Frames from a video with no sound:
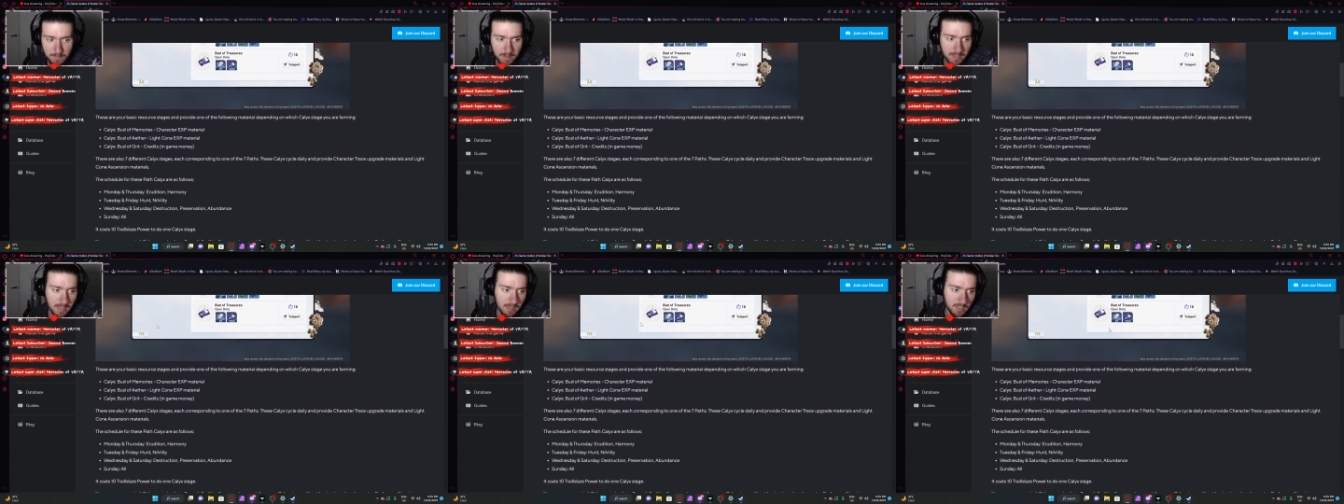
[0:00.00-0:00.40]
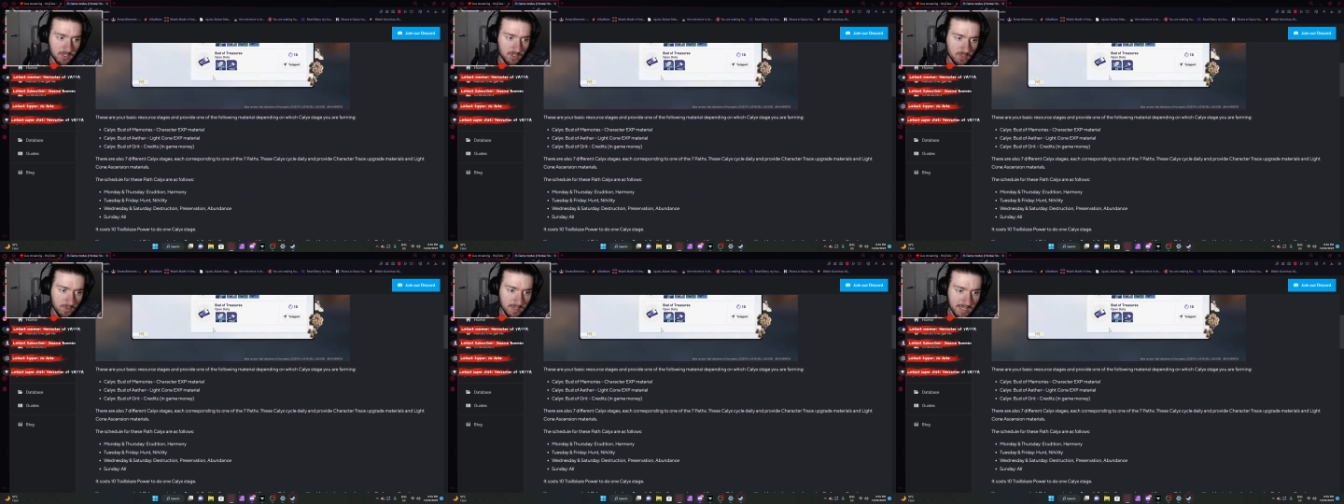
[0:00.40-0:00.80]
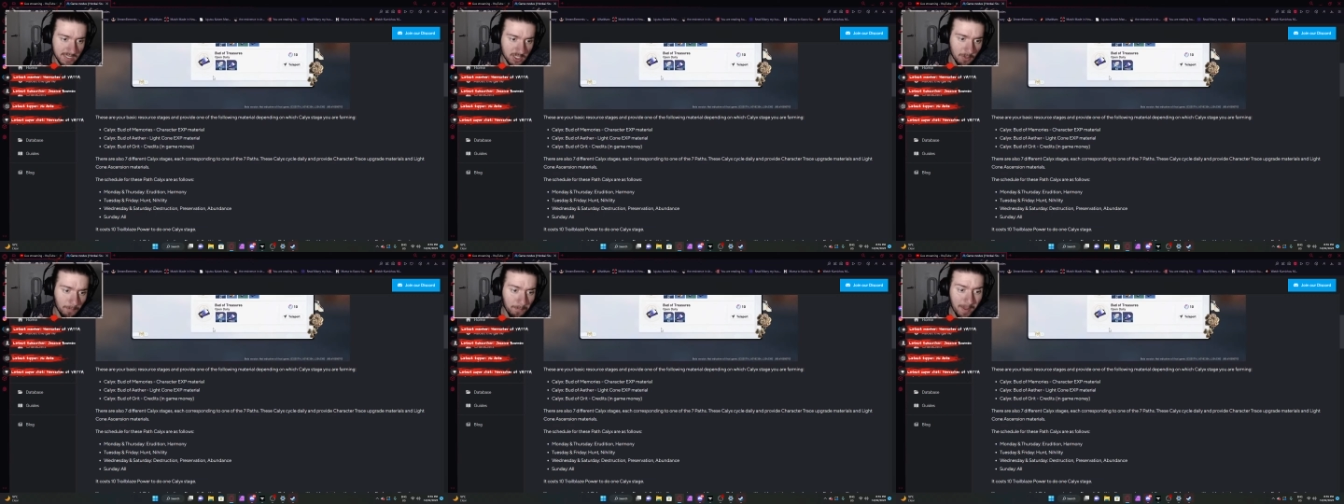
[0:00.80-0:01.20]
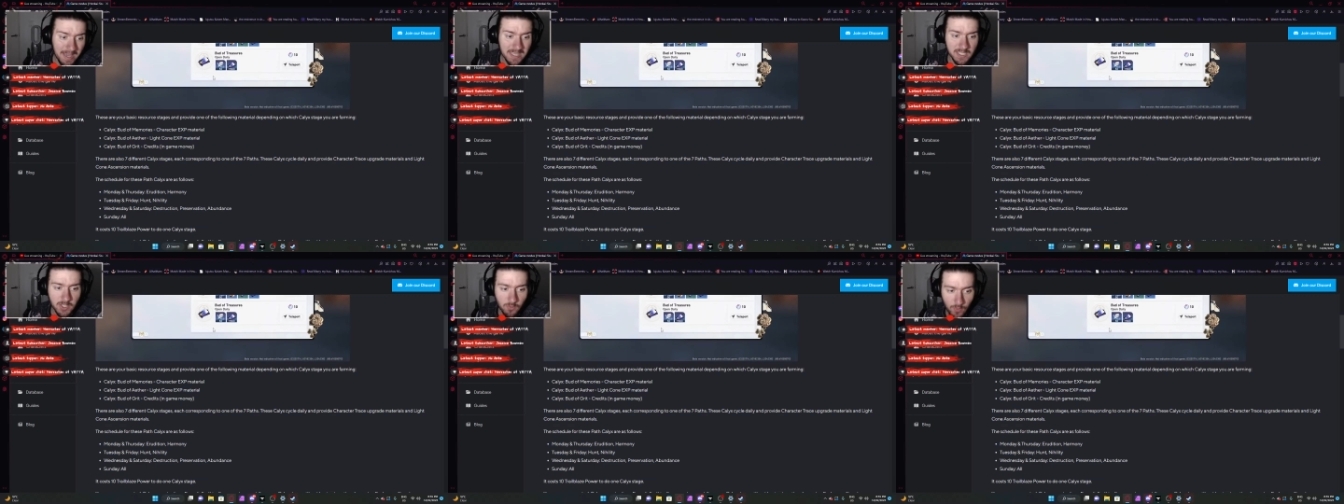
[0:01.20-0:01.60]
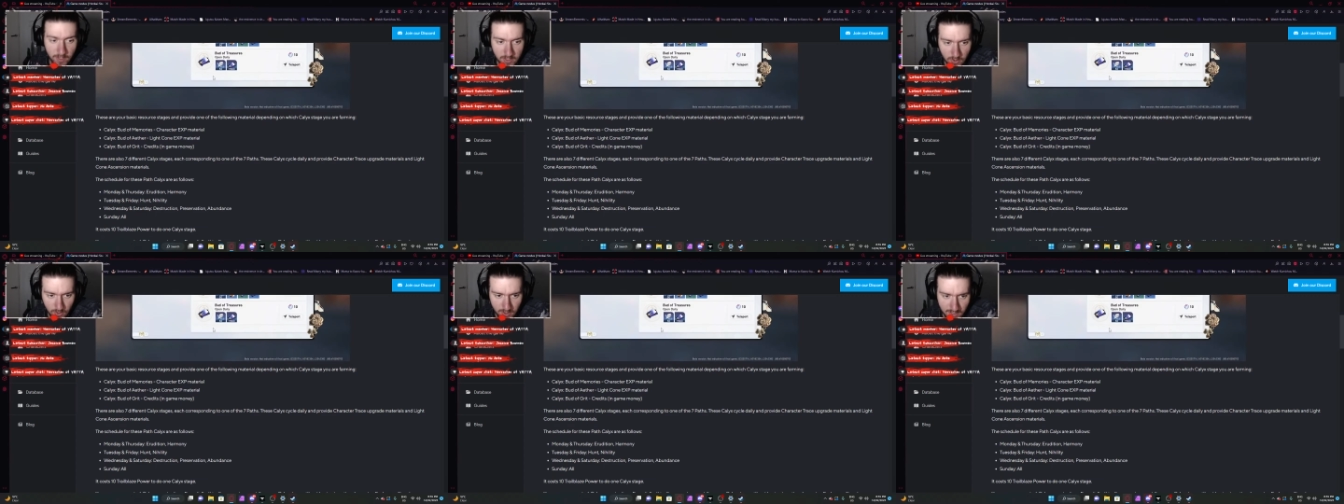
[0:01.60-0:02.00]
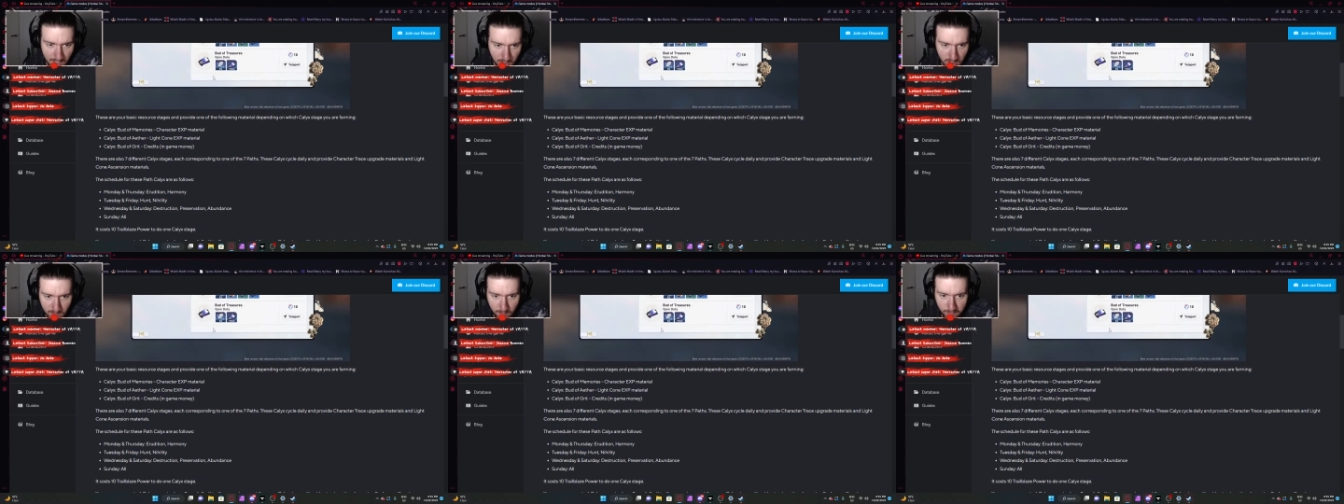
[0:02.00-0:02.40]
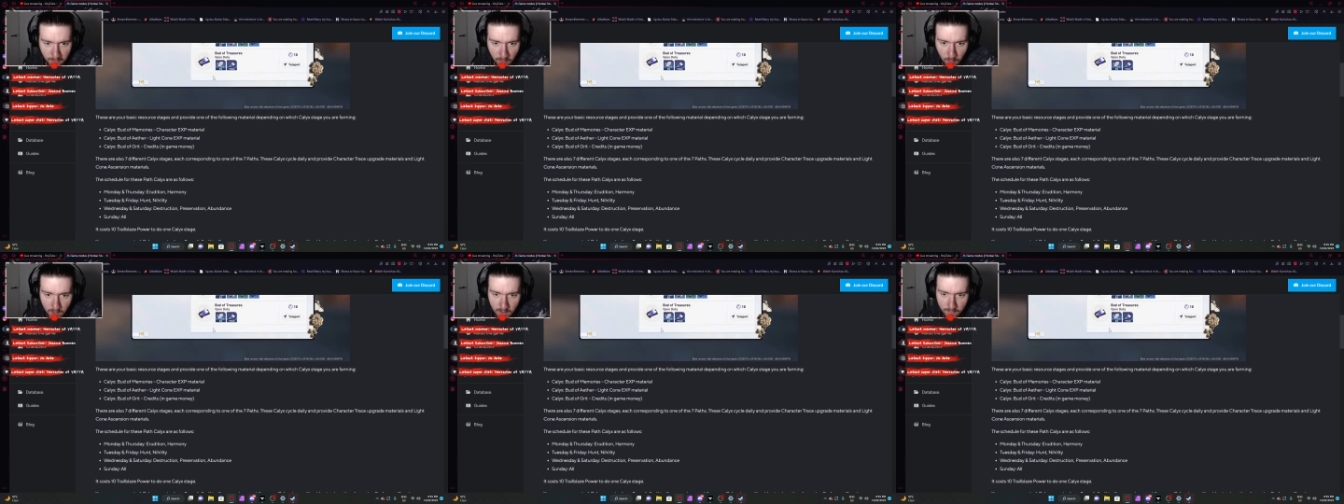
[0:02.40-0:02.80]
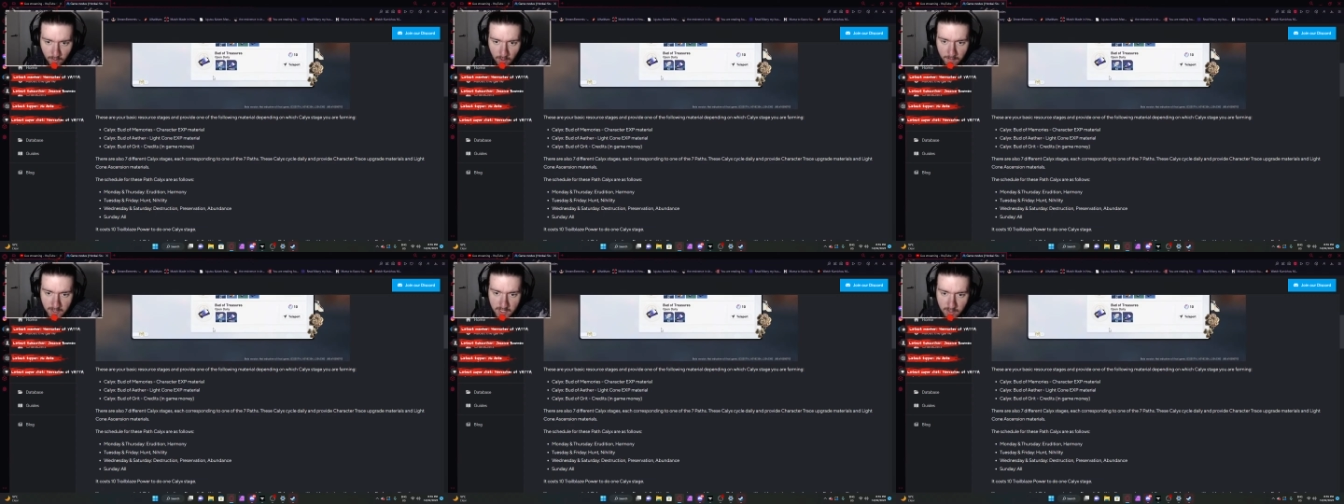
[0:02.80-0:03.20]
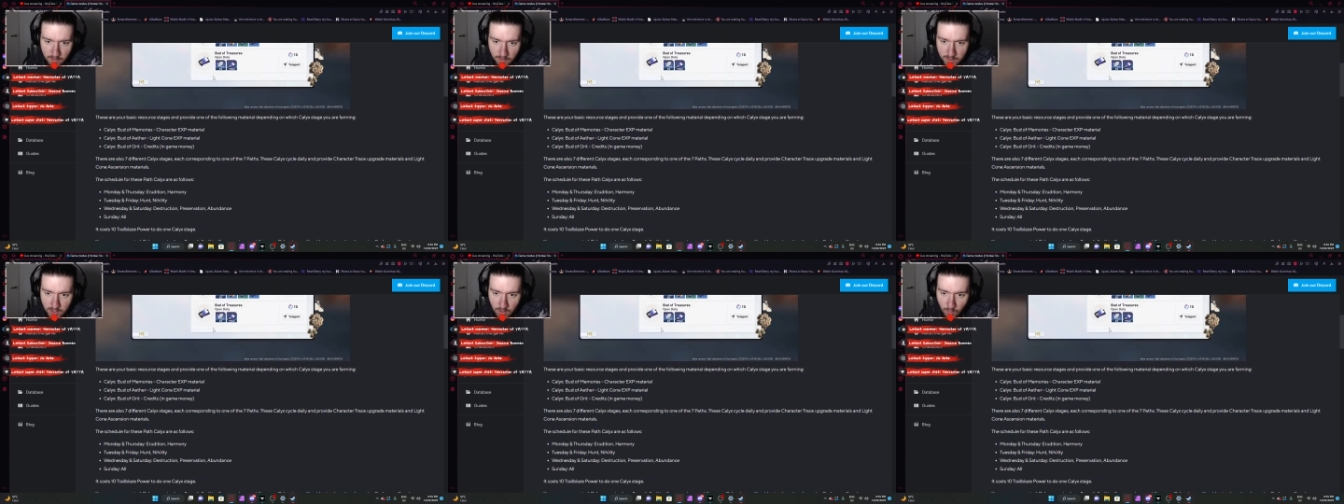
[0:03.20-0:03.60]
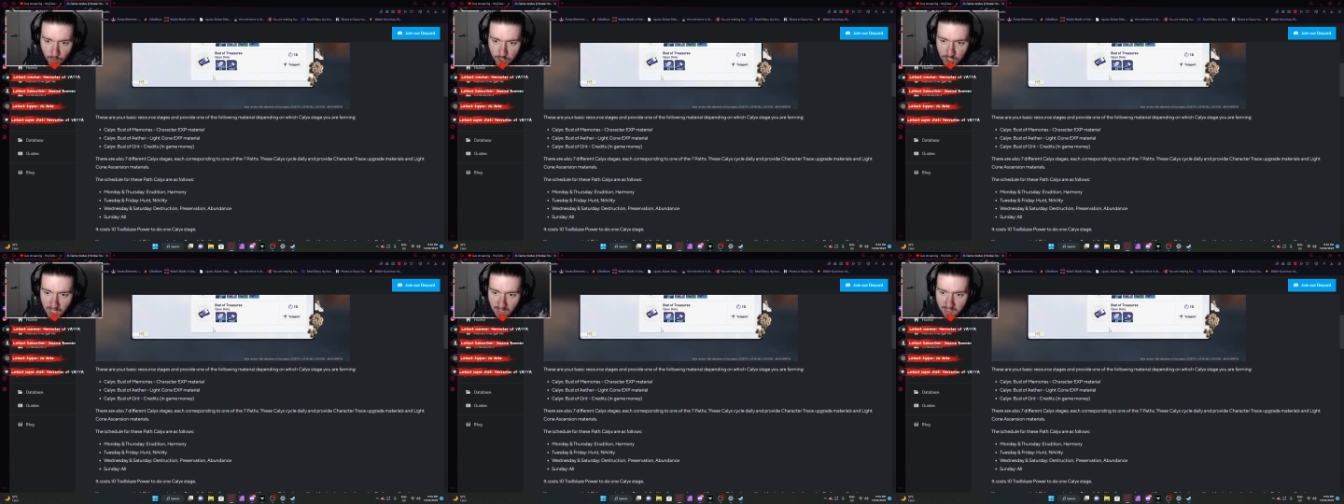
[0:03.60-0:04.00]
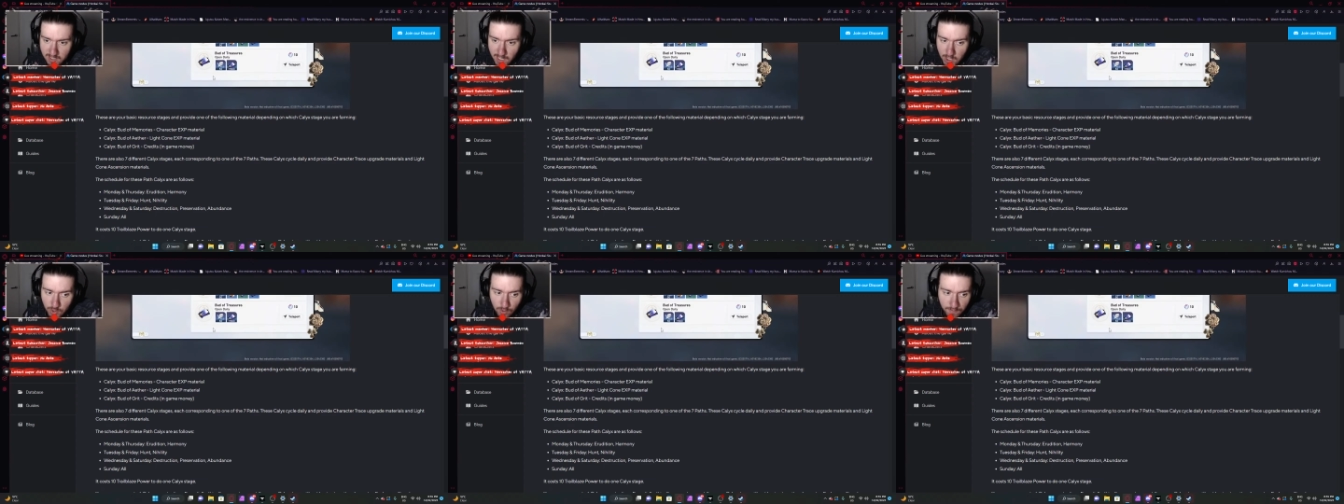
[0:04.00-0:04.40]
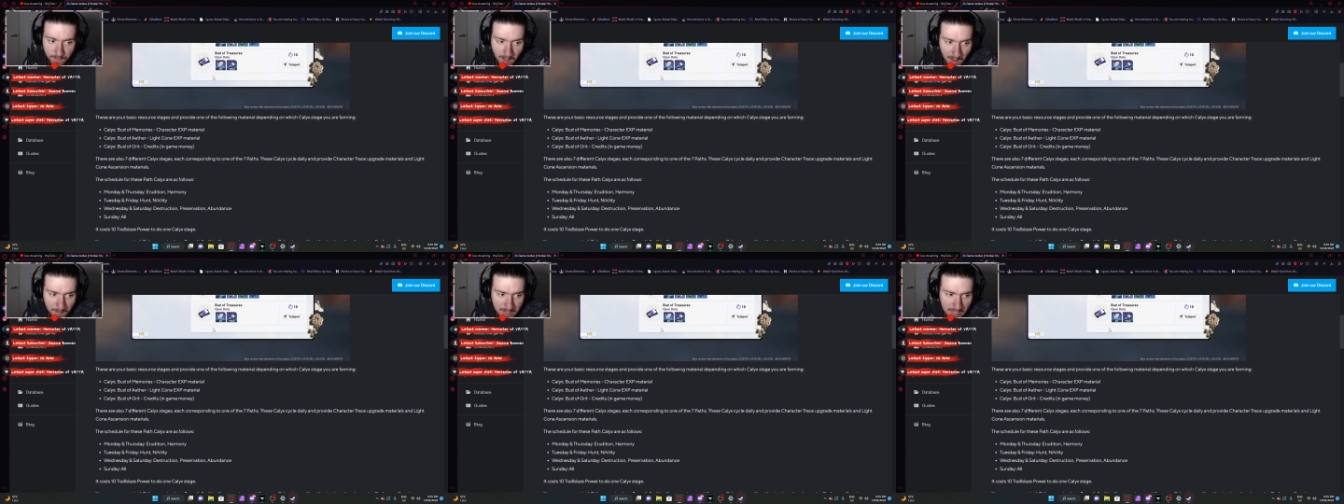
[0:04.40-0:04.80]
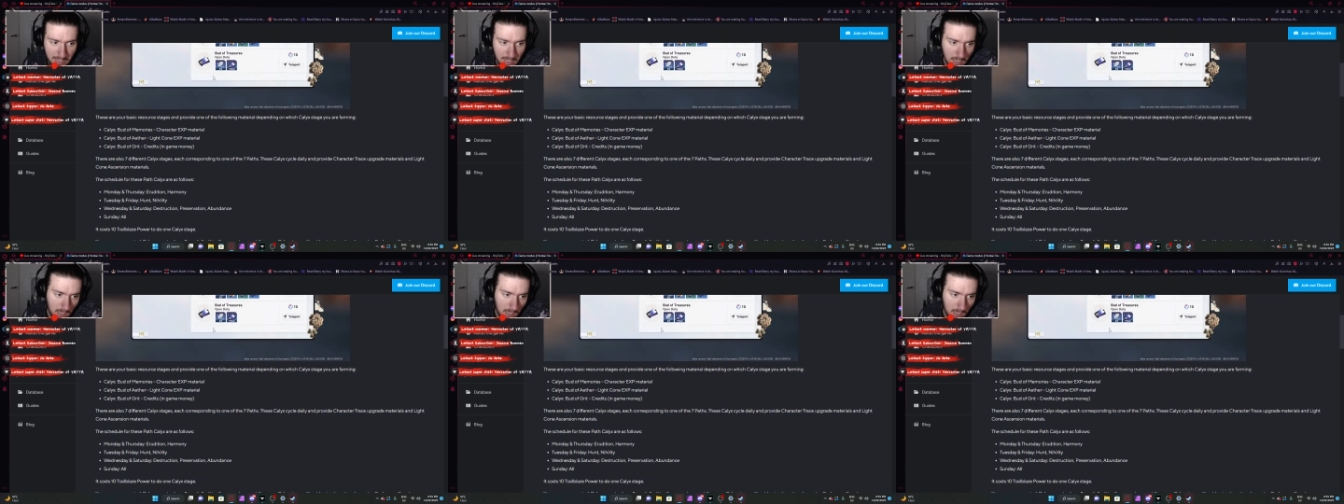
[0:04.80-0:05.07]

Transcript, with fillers: But yeah, let's just read. These are your basic resource stages and provide one of the following materials on which Calyx stage you are farming.